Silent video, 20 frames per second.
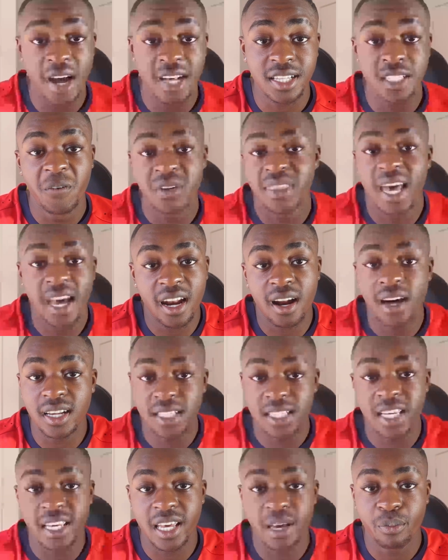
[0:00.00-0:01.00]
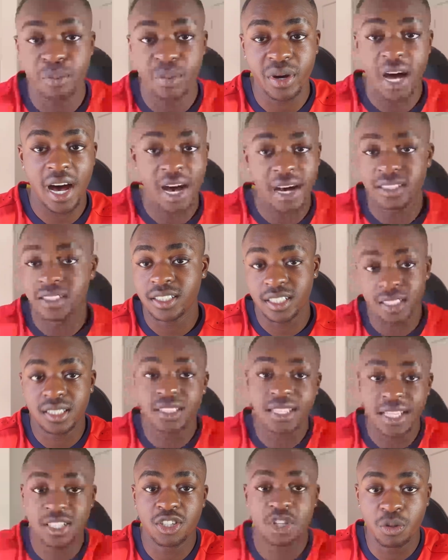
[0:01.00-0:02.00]
rats without asking it. But I just
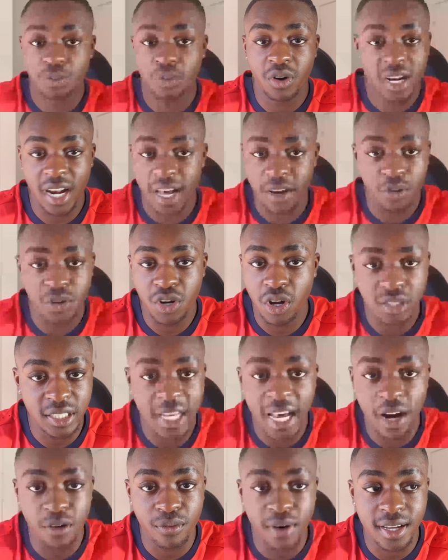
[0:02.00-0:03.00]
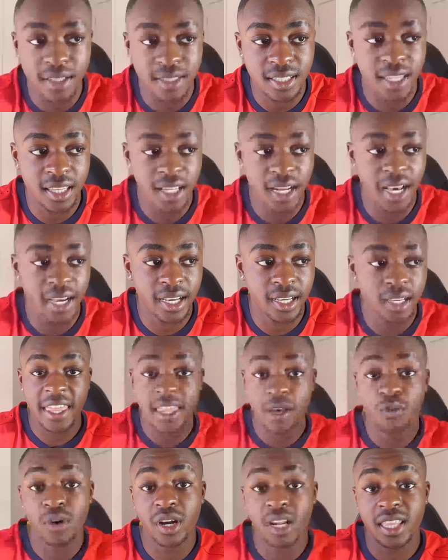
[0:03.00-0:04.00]
said to the point, like, we're not town rats. And they're like,
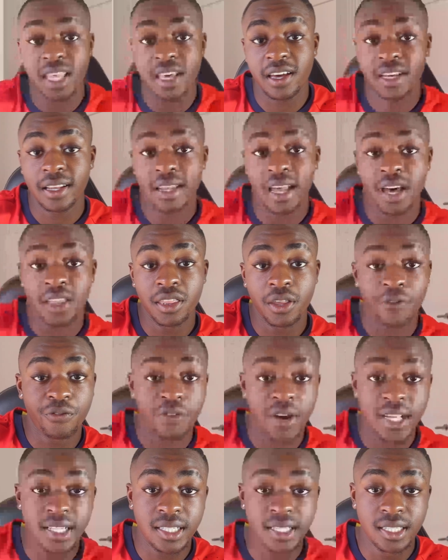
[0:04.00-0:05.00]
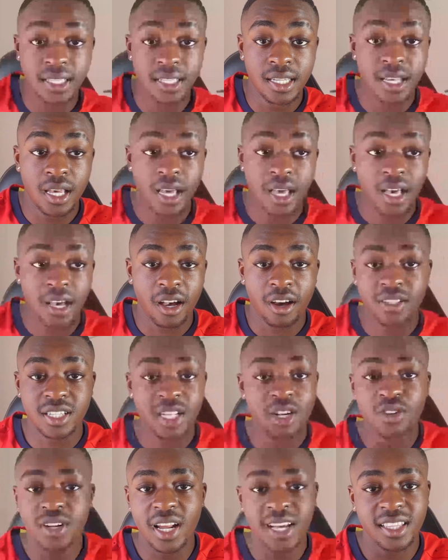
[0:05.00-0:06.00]
and then one of their other friends, because
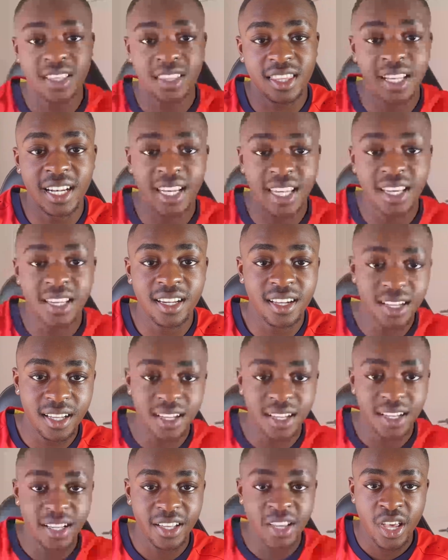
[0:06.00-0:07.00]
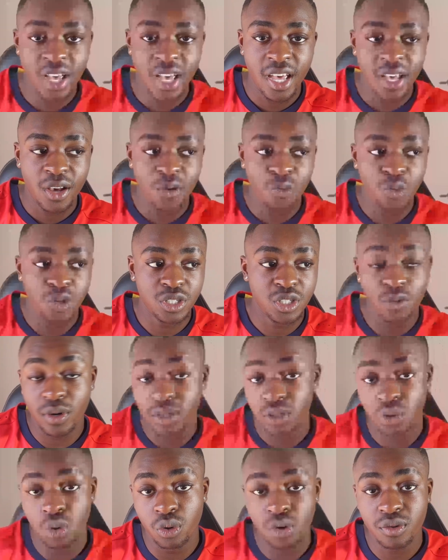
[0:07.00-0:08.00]
it looked like the leader was the
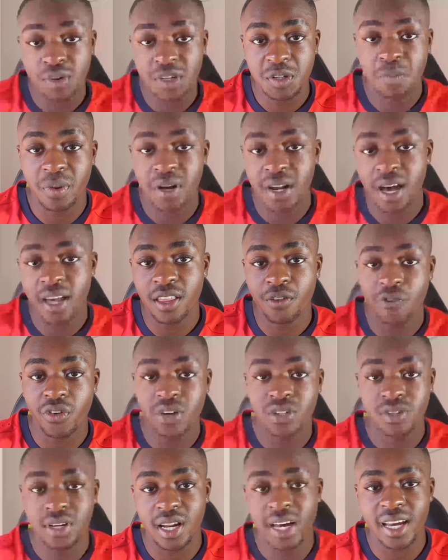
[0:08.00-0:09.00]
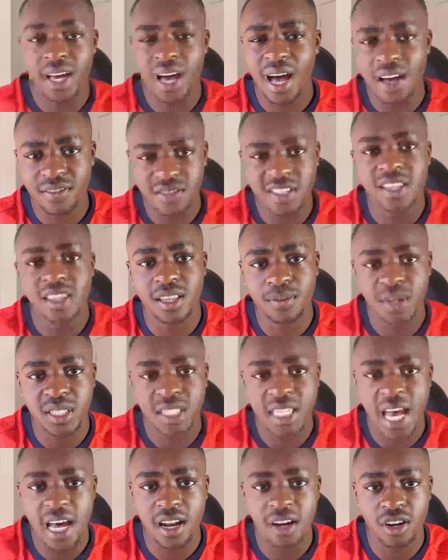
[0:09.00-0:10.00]
one talking to us, but the other friends were like, I've seen them
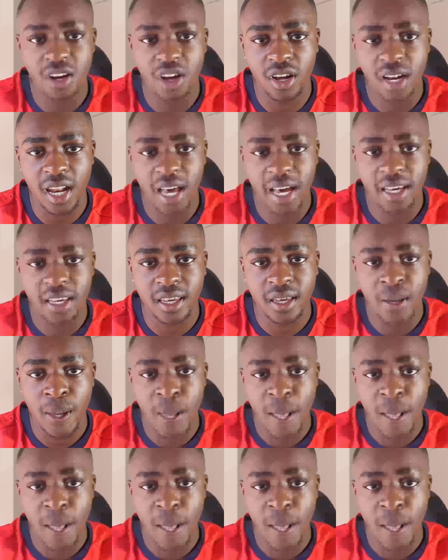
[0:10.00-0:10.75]
in town a lot, like,